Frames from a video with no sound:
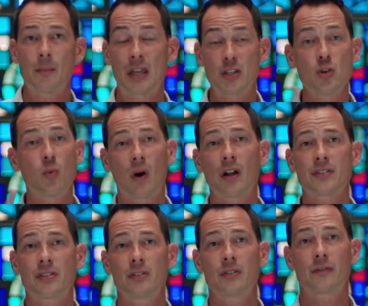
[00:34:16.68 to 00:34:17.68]
and you want
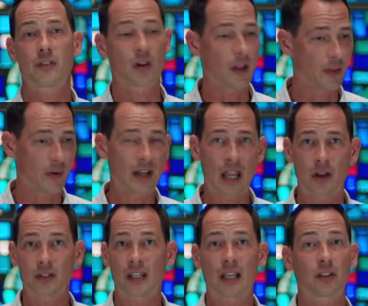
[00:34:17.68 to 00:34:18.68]
to, if you're out there right now
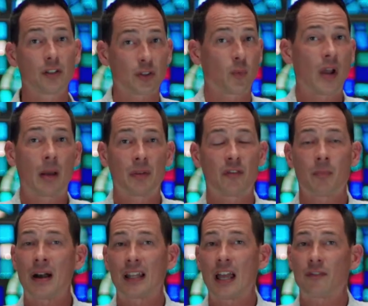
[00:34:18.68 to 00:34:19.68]
and you're like, look, the way I'm living
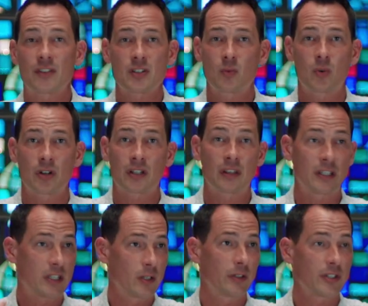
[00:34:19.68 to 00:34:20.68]
my life isn't working. The
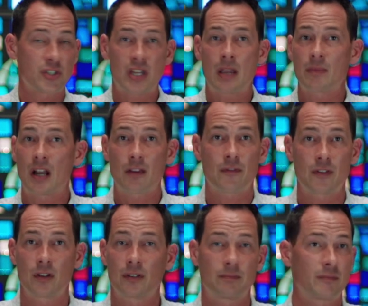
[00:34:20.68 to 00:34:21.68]
guilt and the shame that I
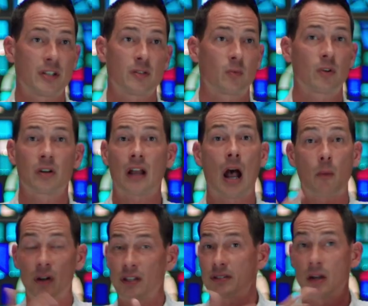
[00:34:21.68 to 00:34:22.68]
feel doesn't work. I
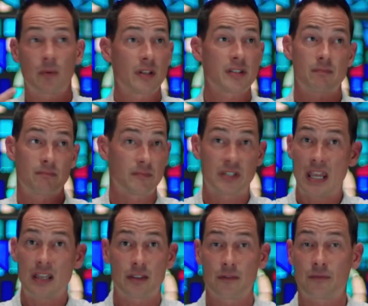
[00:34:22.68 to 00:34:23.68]
want to
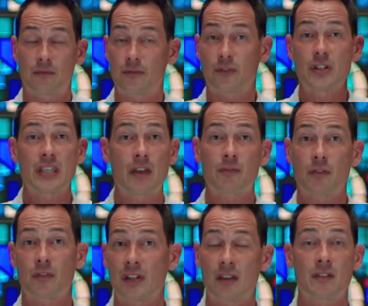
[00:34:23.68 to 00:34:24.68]
take the free gift
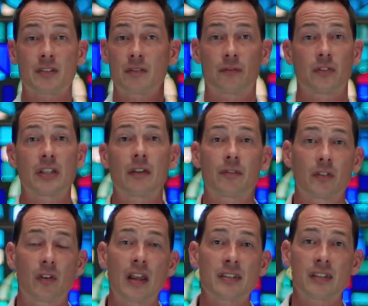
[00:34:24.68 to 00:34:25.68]
of forgiveness and free gift of
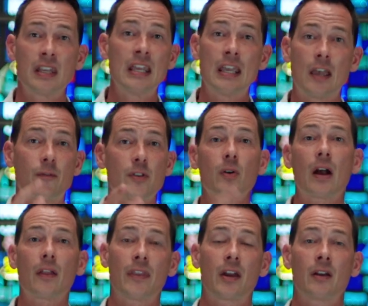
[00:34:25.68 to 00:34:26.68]
grace. If you're
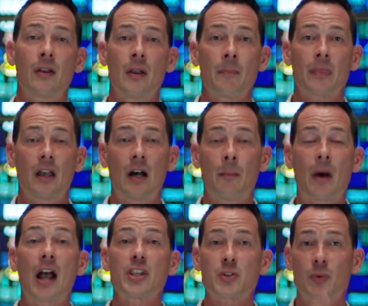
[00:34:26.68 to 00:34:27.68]
out there,
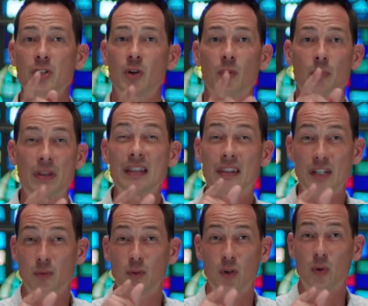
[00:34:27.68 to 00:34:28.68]
I just want you to repeat
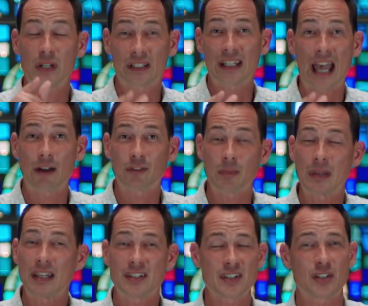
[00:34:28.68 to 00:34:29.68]
this real quickly after
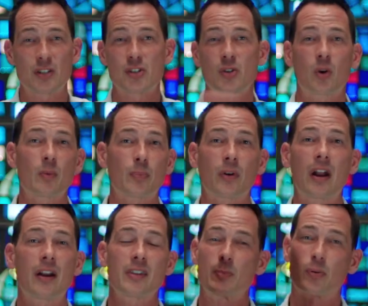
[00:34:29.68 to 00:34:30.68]
me. It's just a short
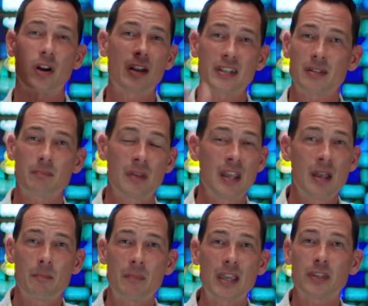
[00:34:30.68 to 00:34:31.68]
prayer. The prayer doesn't
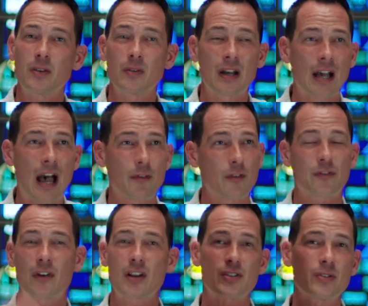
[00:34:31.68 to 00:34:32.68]
make you have a
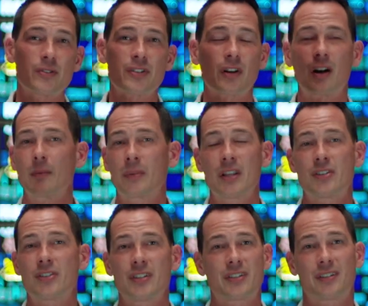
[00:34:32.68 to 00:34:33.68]
fresh new start, but
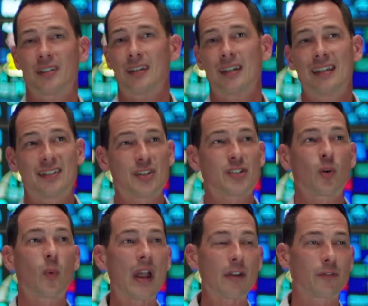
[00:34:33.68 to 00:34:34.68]
it's just a
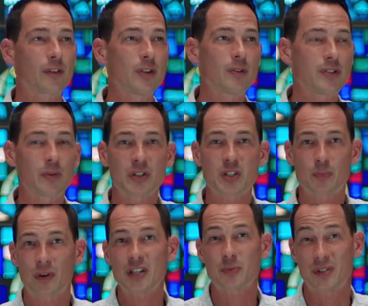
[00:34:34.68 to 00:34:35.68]
way for you to
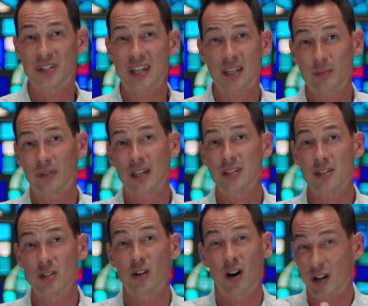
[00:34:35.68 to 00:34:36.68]
express what's taking place
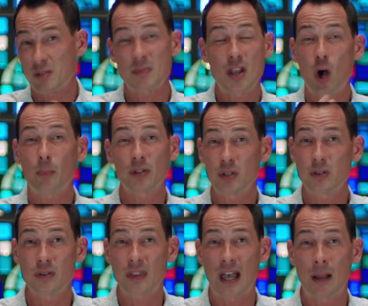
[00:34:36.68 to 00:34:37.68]
in your heart. It's me helping you
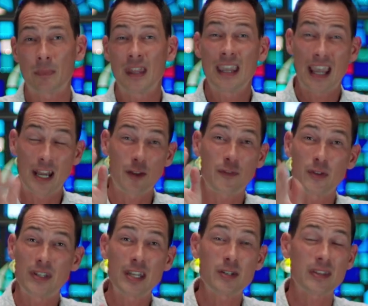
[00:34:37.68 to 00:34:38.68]
do that. And if
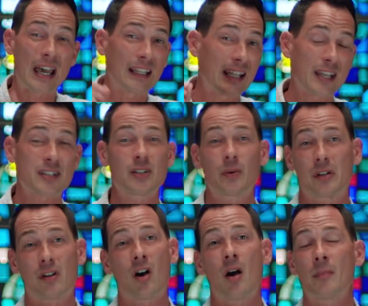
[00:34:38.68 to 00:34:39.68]
you did do that, let us know in
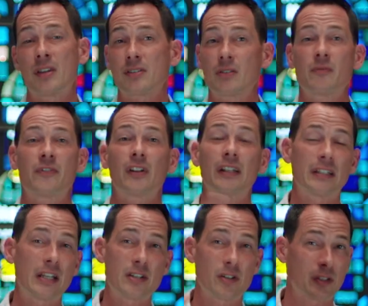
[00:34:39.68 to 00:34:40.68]
the comments or fill out a
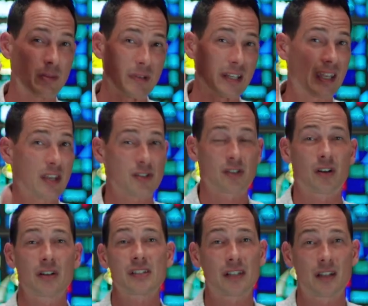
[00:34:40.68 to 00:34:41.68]
digital communication
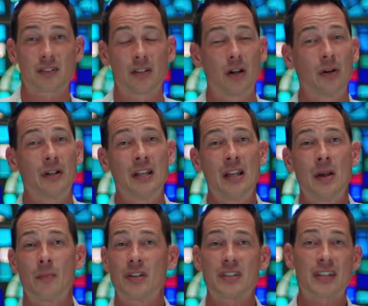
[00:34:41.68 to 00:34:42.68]
card. Just let us know.
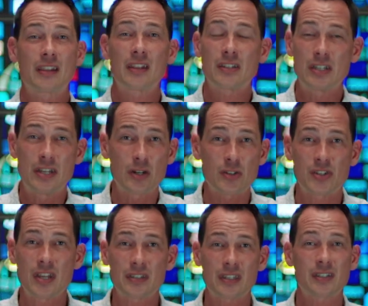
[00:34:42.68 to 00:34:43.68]
But just say this, dear
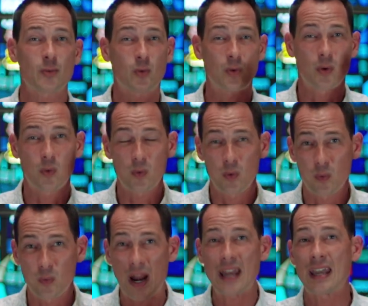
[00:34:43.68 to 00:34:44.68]
Jesus,
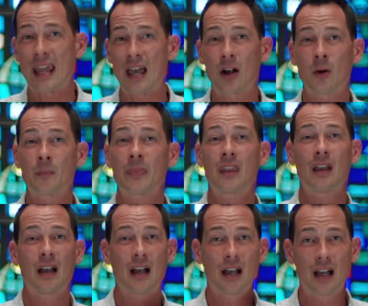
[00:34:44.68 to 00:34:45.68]
right now,
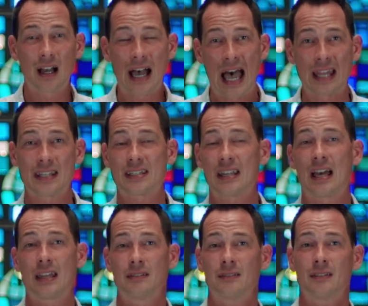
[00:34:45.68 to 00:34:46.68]
I
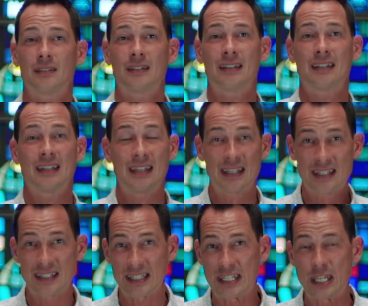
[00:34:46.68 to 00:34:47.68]
decide
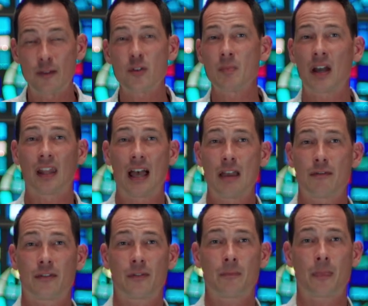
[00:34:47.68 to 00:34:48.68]
to give you my
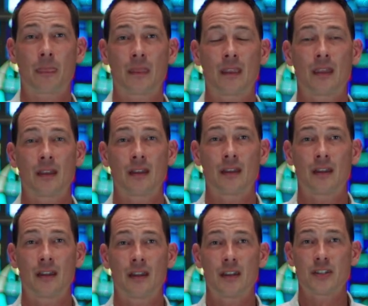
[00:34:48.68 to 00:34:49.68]
life,
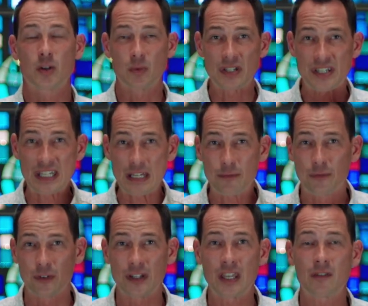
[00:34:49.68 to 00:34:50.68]
to receive
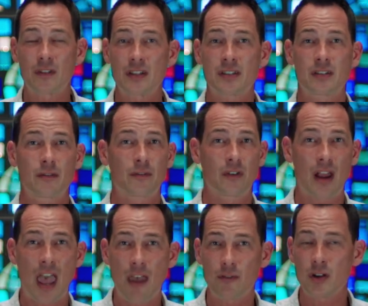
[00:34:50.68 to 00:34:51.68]
forgiveness for
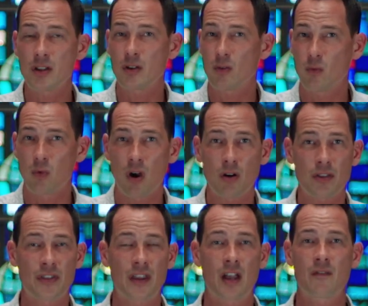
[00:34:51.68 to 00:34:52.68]
every wrong
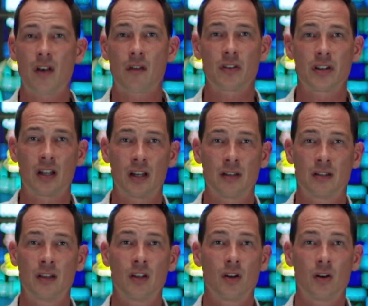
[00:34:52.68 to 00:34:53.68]
thing I've ever
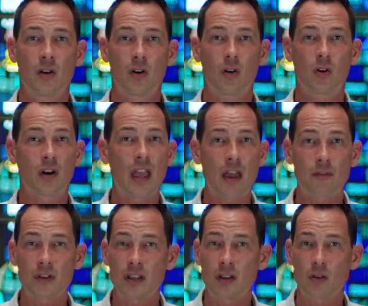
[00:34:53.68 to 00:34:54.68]
done or
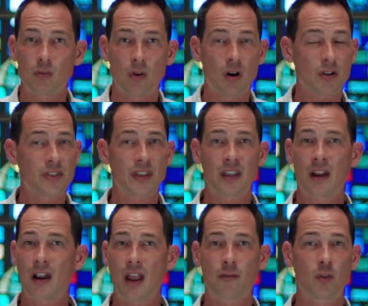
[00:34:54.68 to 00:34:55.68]
every wrong thing
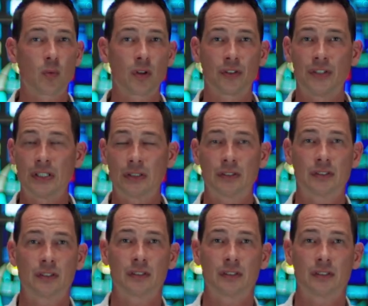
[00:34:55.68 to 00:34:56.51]
I ever will do.